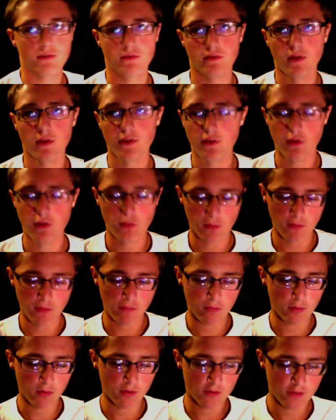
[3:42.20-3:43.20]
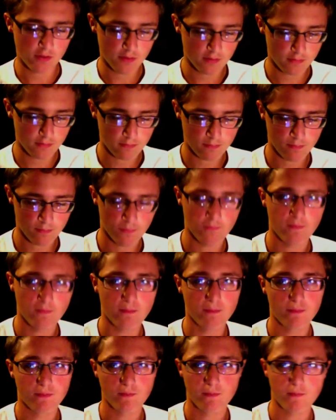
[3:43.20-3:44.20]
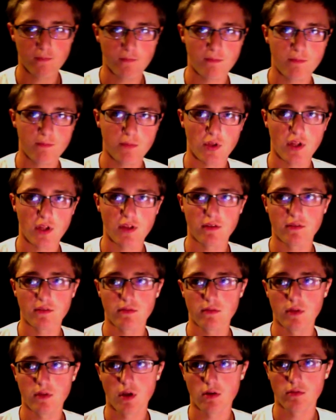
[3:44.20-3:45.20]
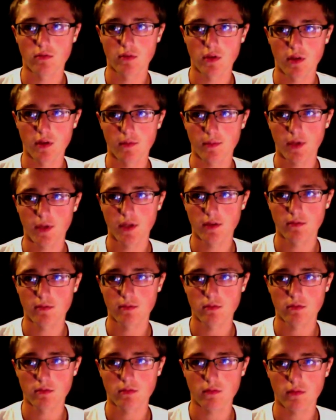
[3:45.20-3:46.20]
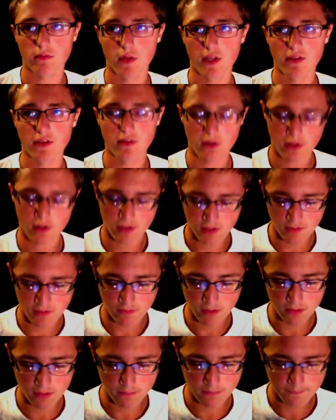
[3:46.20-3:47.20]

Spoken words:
is a 24-inch no, it's not plasma, flat screen TV.